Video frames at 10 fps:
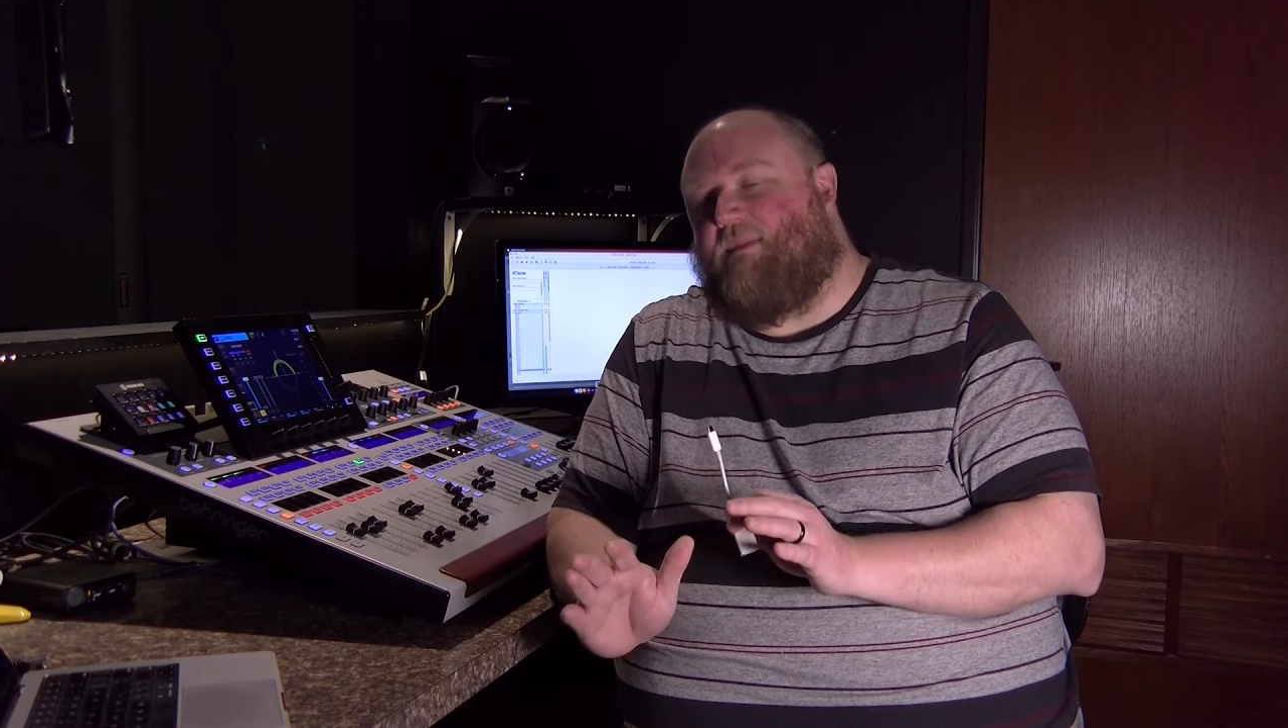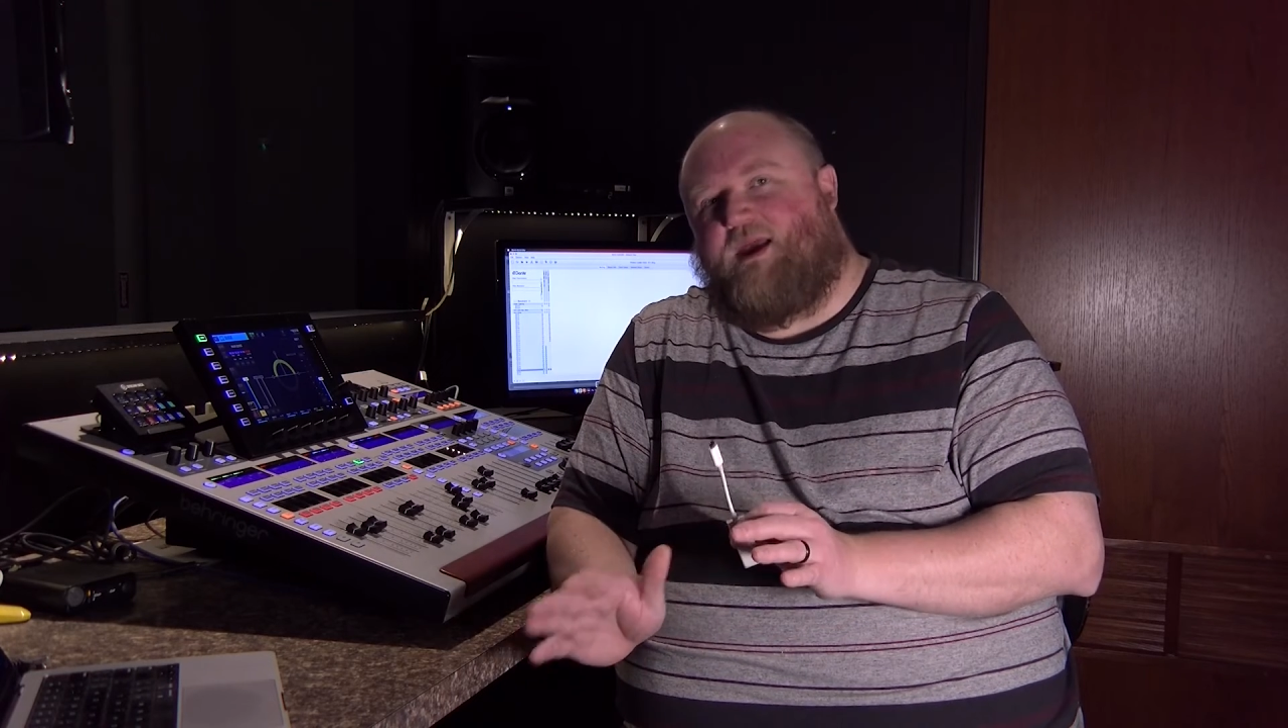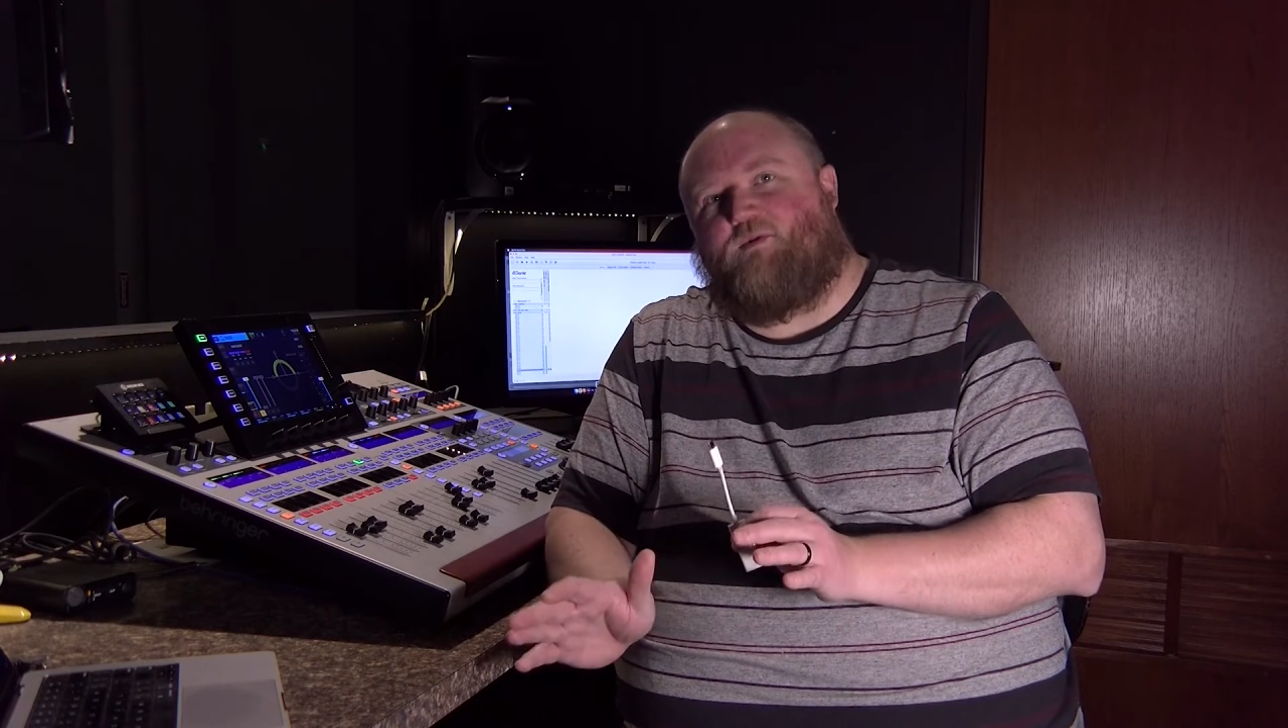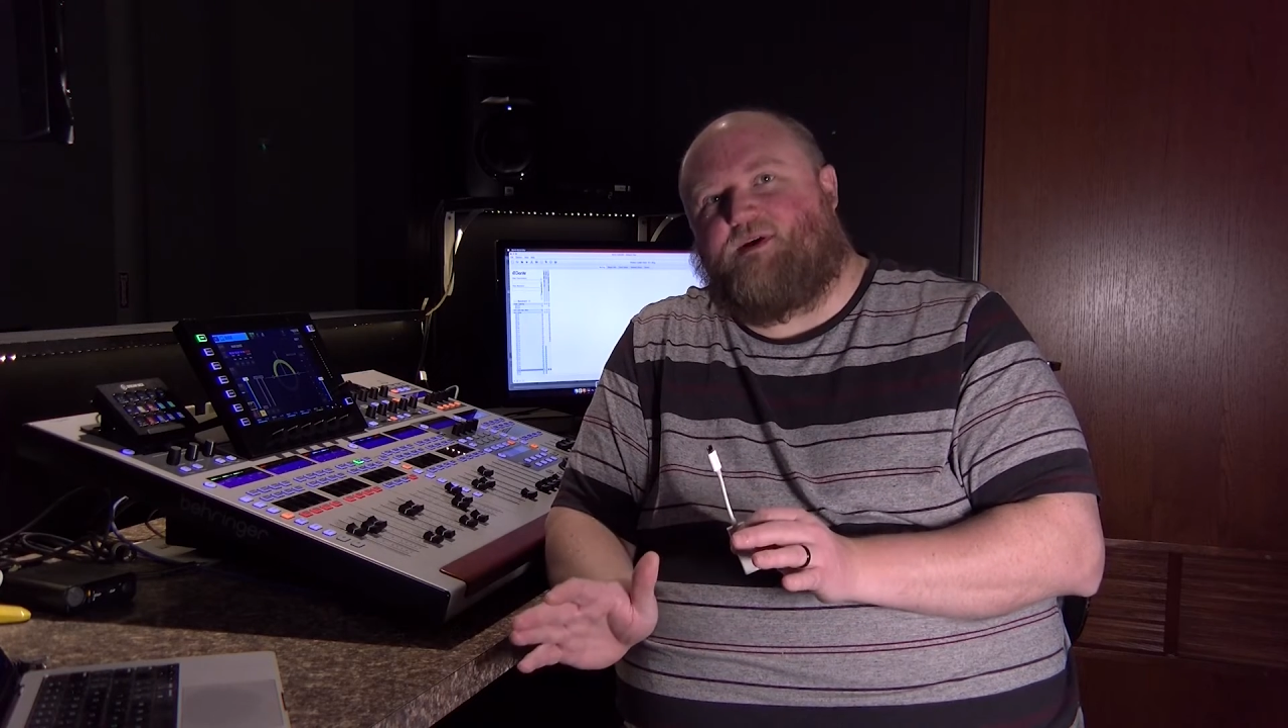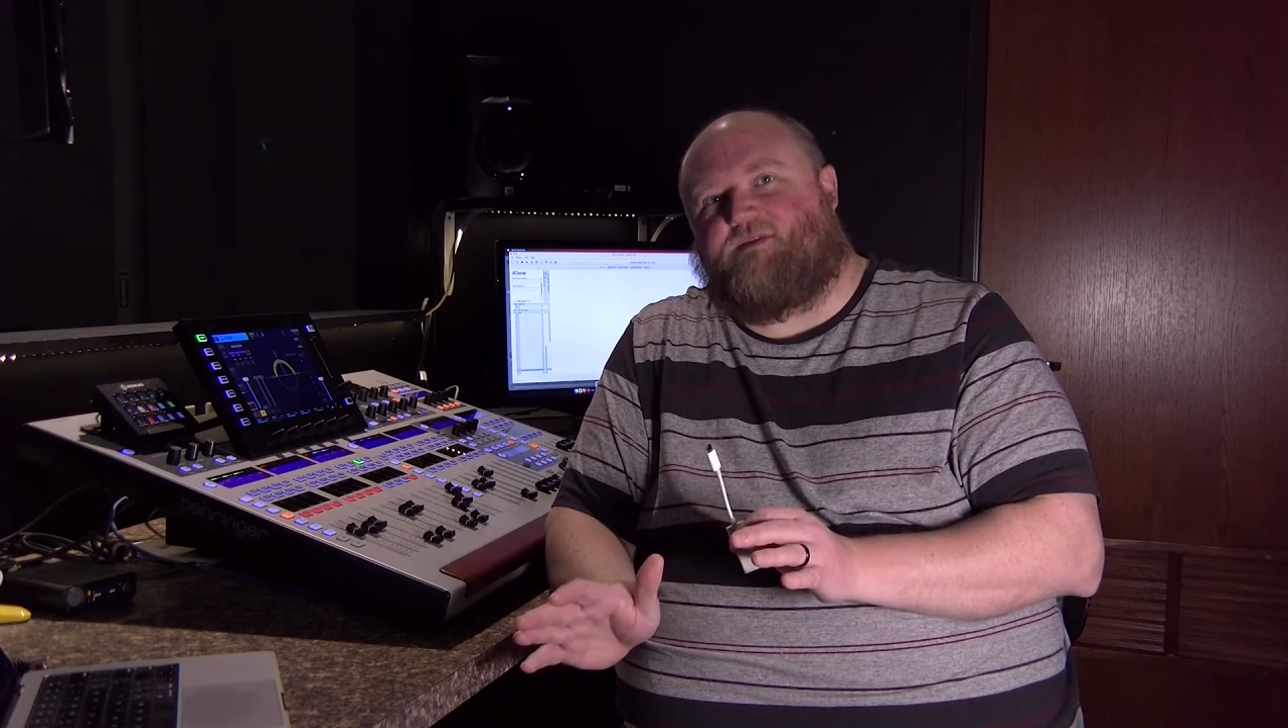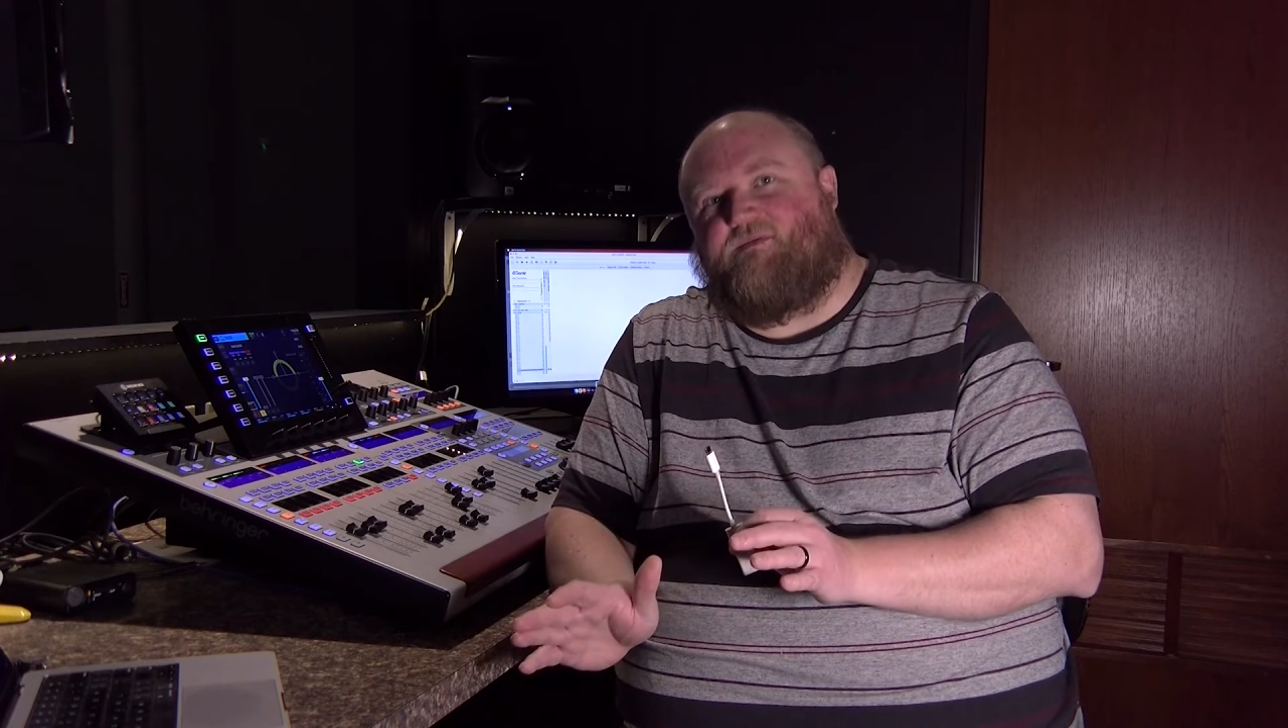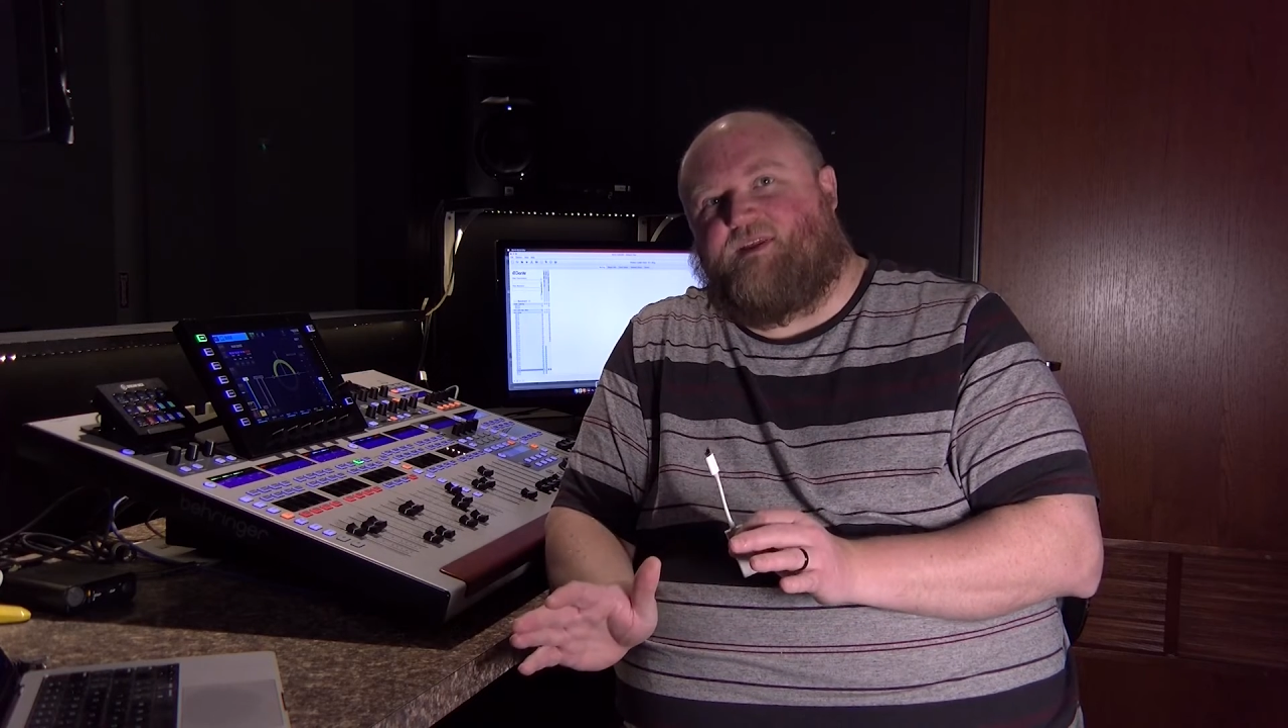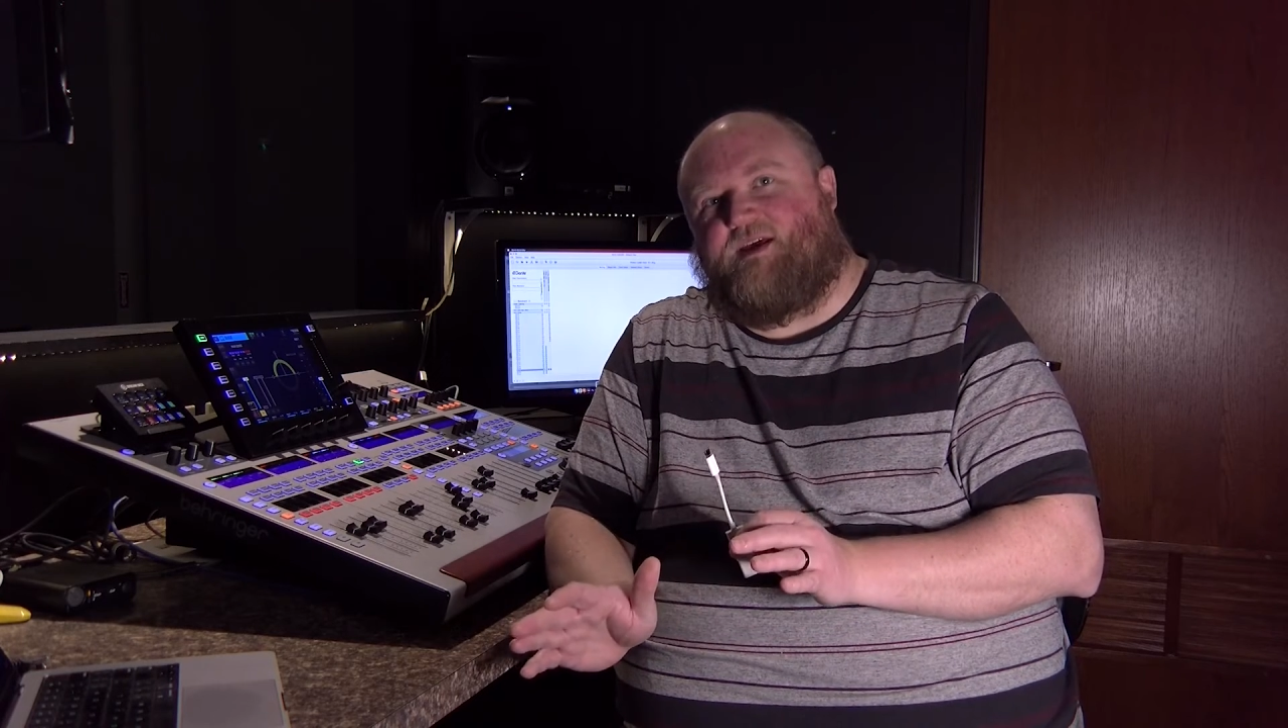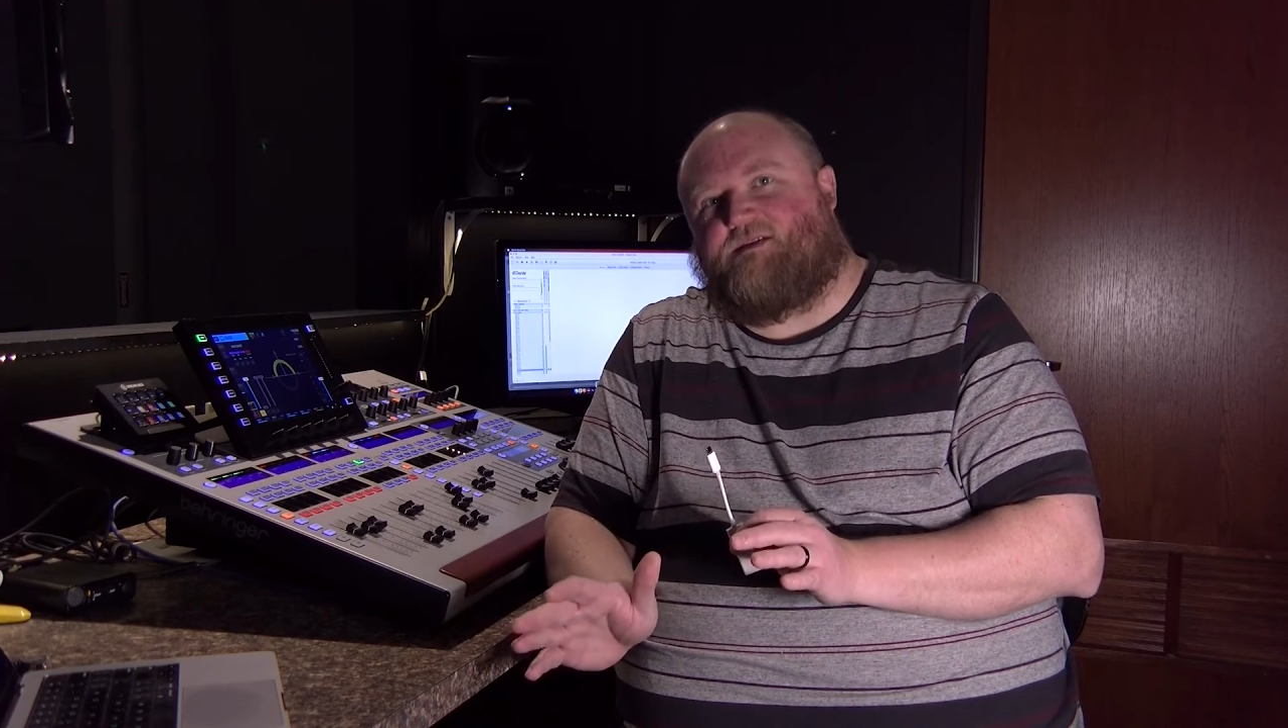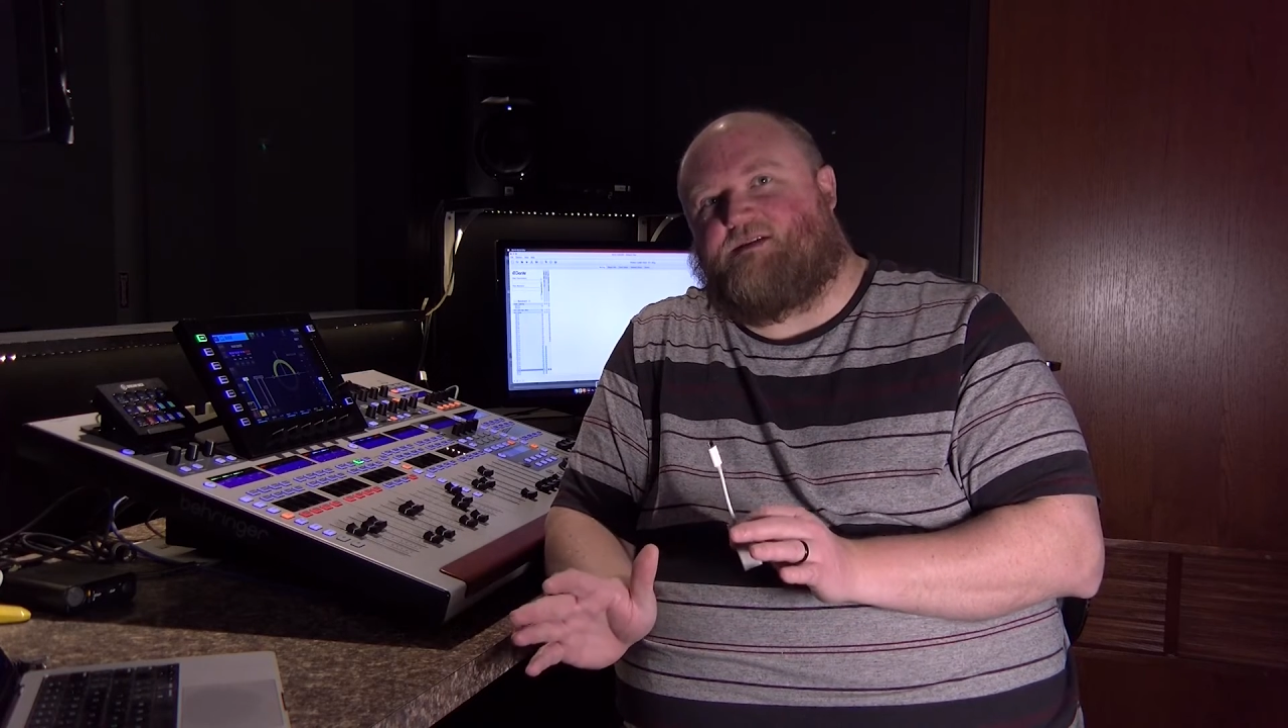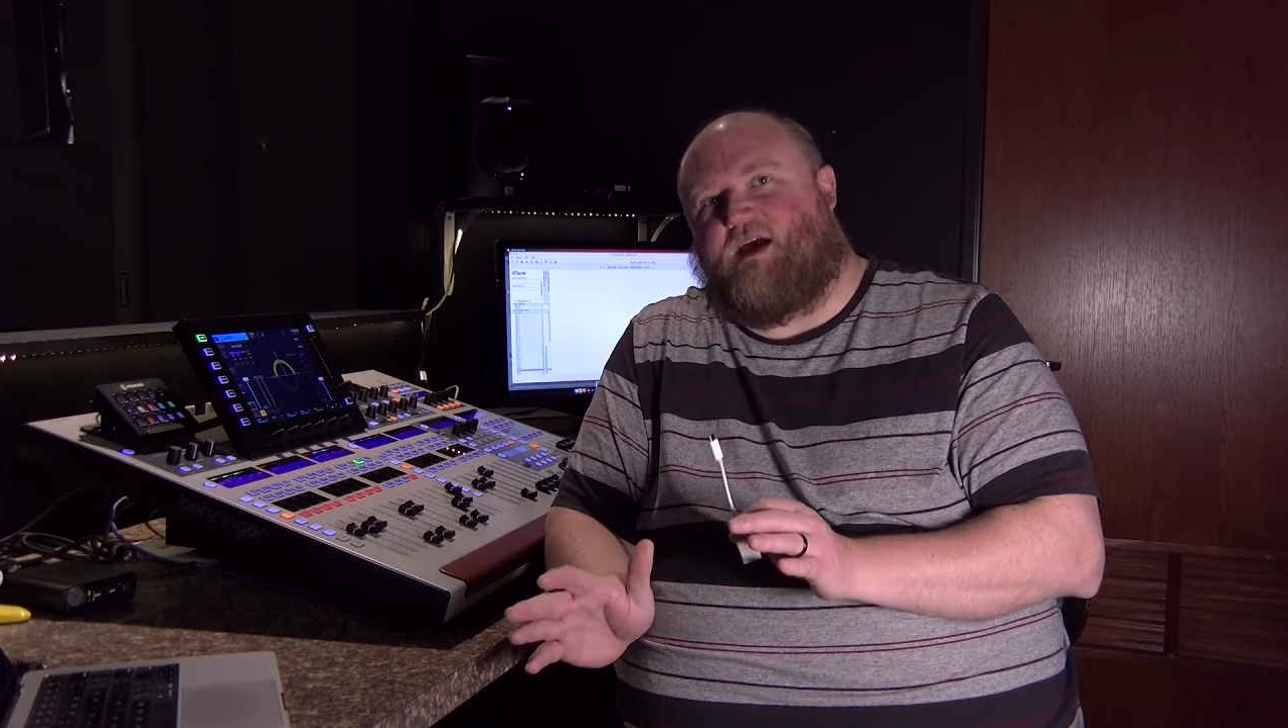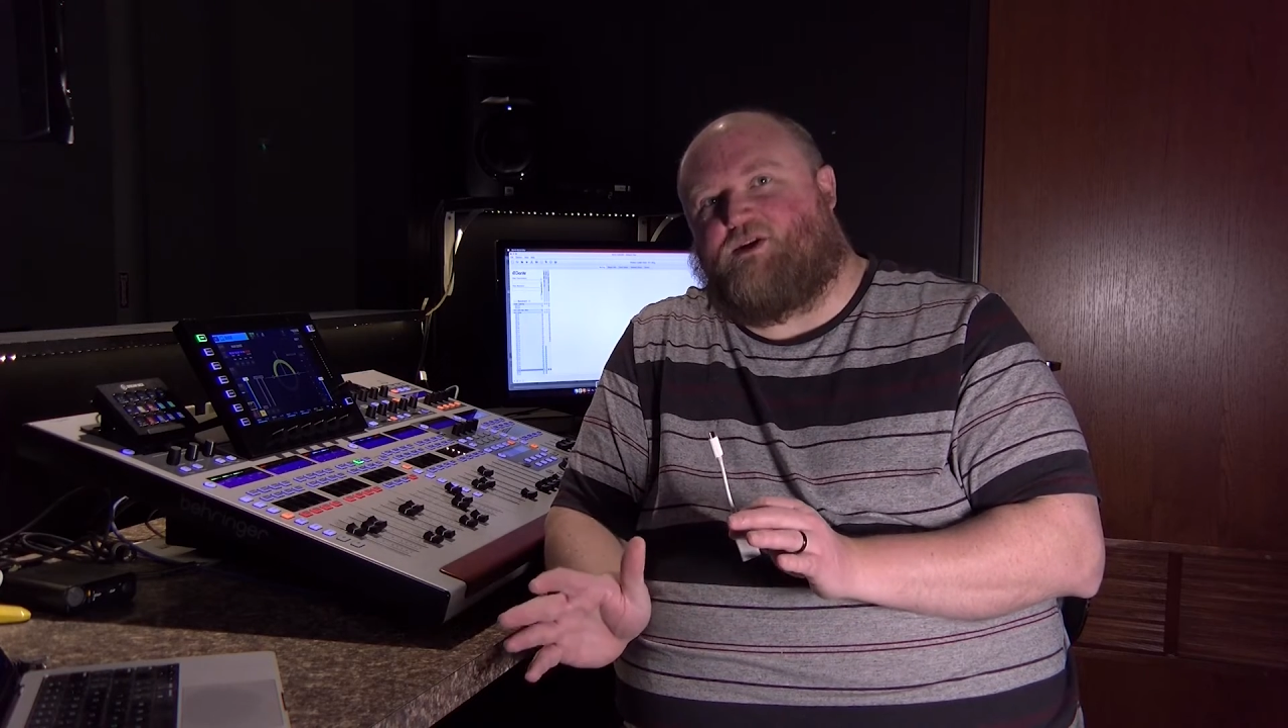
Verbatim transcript: main reason for this,